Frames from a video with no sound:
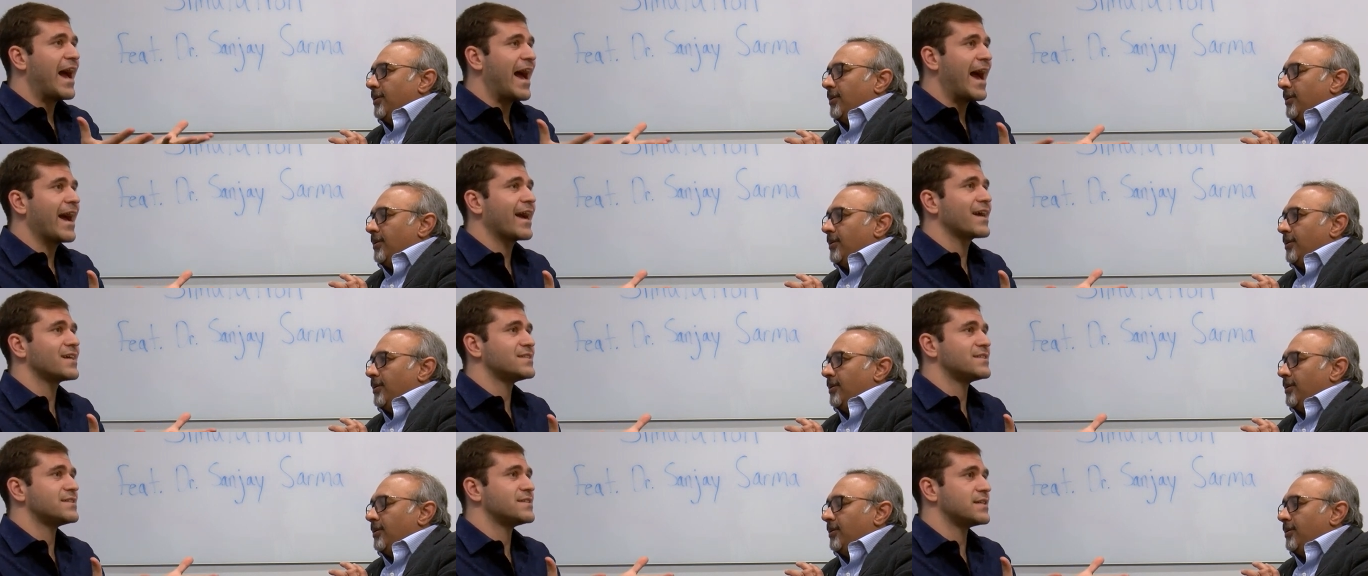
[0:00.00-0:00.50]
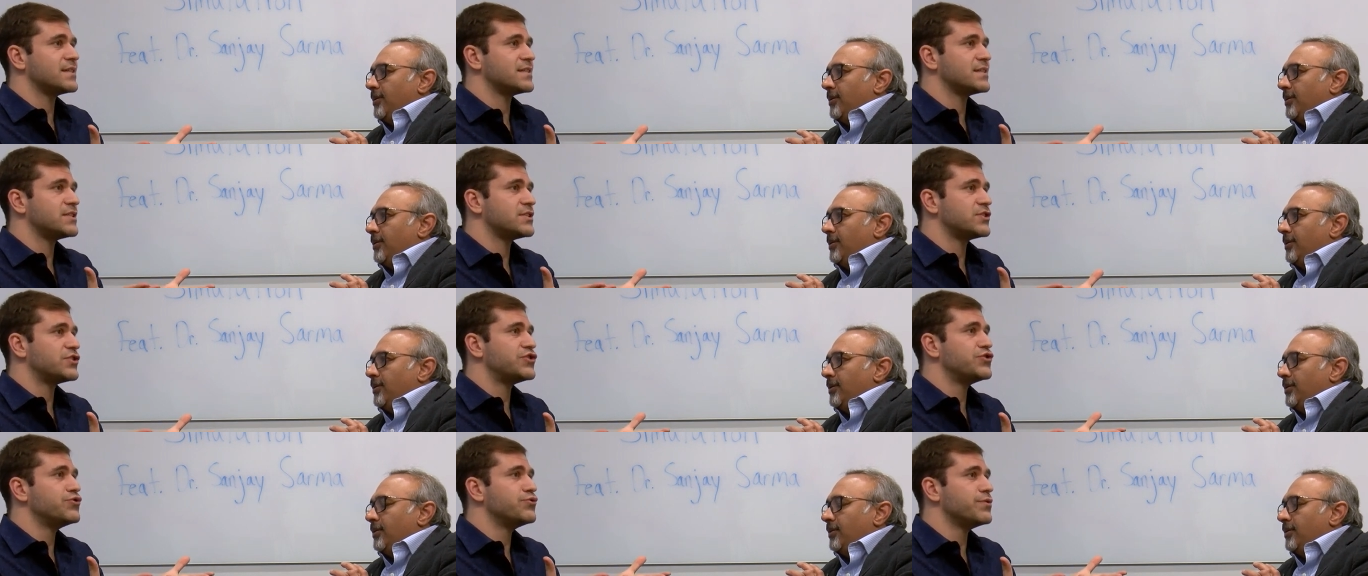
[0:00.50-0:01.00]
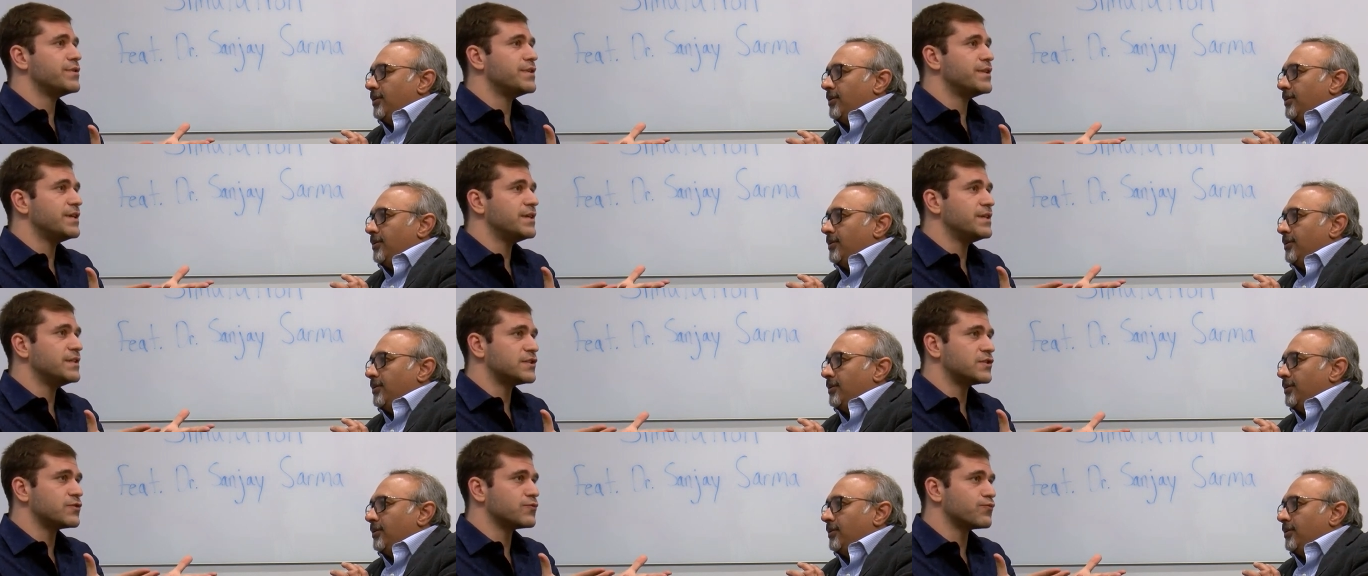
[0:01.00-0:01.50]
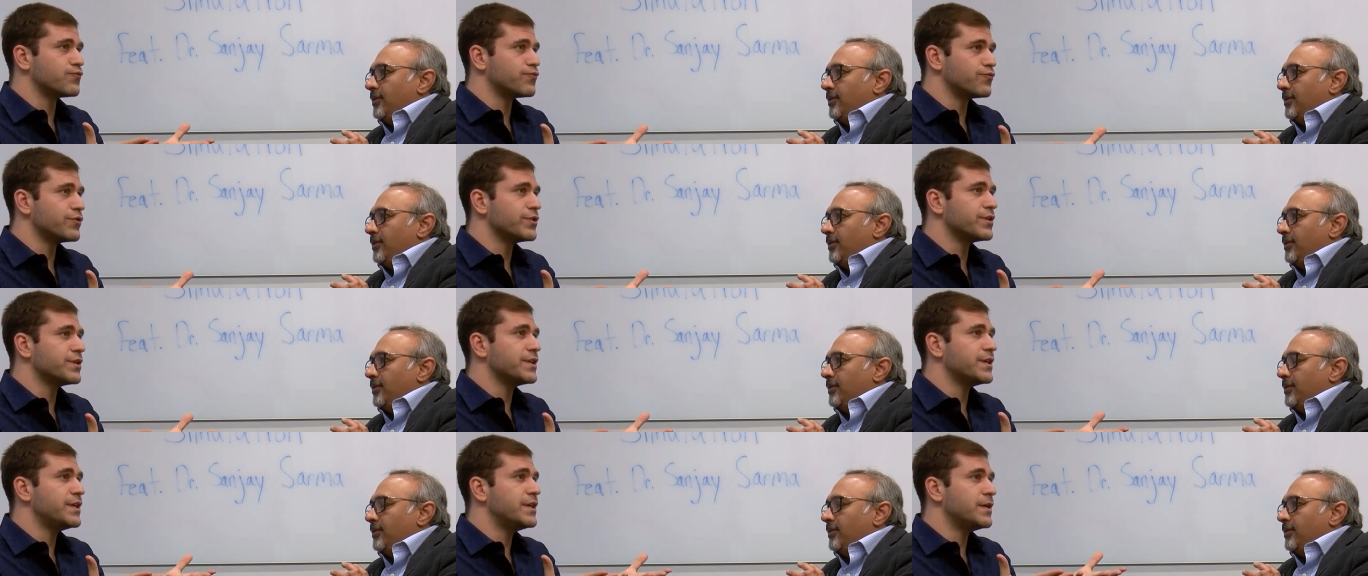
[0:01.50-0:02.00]
Speaker 1: access to these
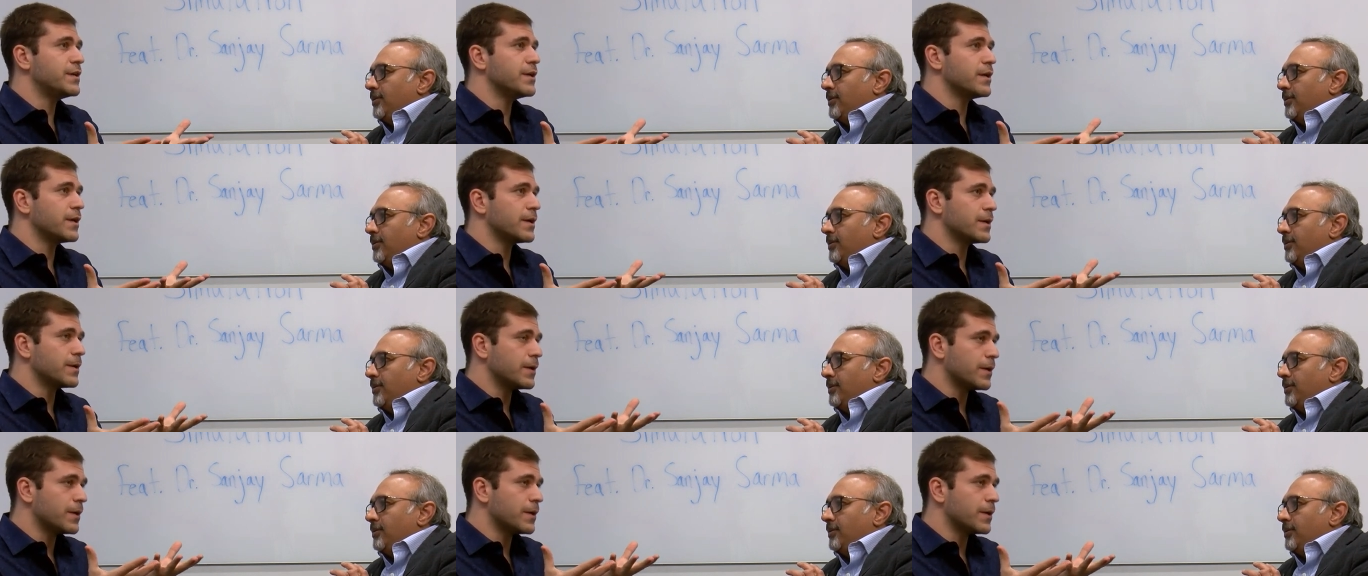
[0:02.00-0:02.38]
really